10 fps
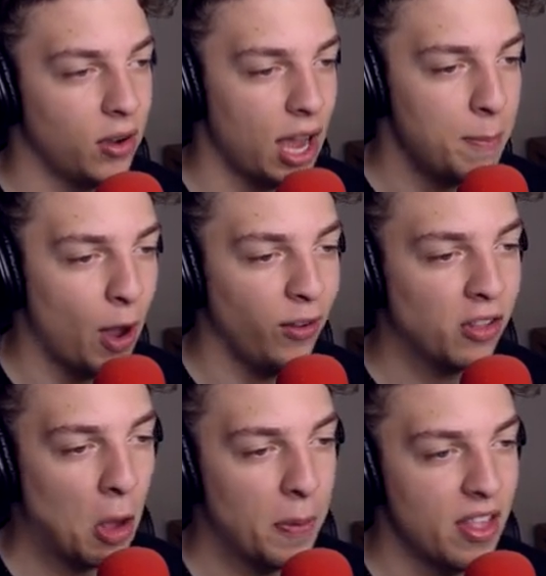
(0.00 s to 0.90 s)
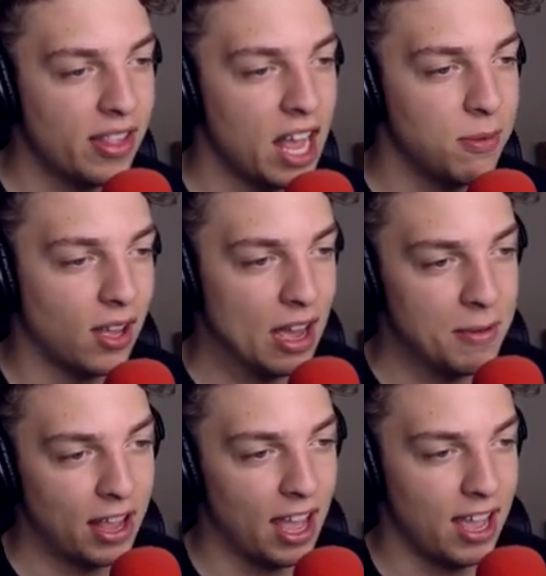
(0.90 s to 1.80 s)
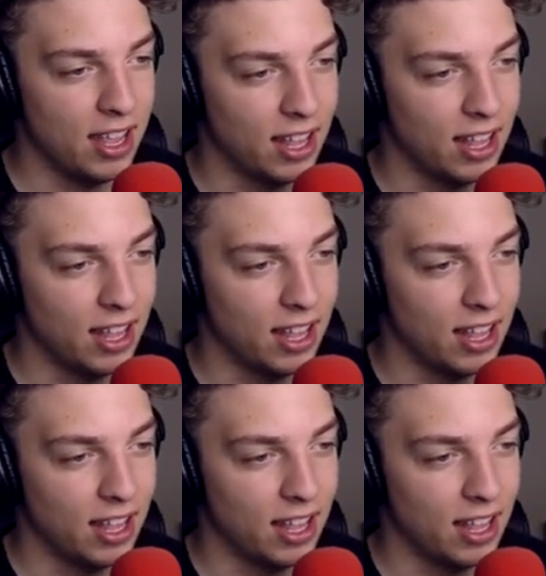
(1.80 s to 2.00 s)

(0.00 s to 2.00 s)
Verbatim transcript: okay, both stop at the same time, okay?